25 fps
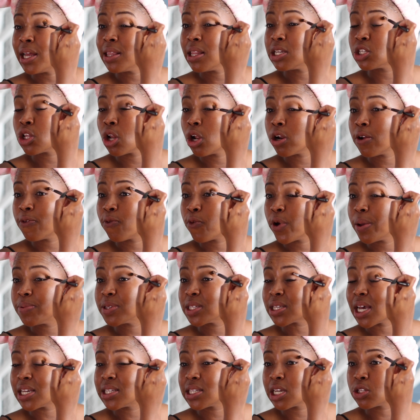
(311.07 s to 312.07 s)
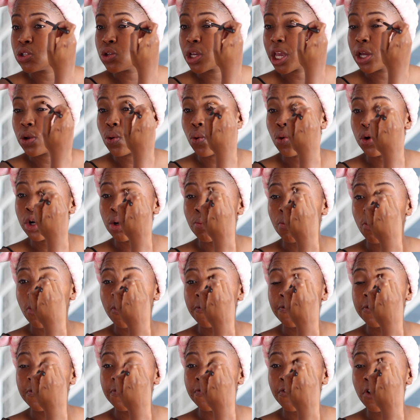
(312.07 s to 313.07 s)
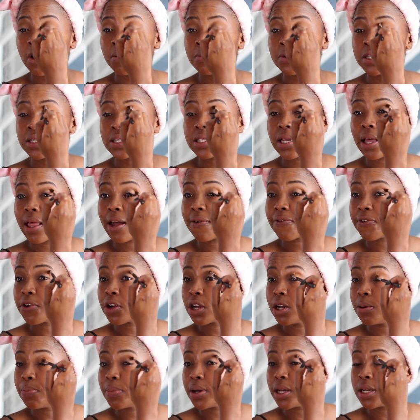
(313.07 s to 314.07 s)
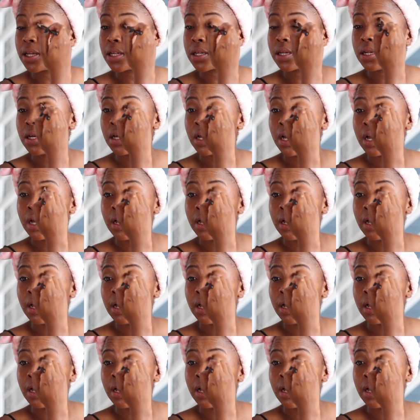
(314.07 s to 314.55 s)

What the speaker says: There's a lot of websites that you can order Morphe from in South Africa, but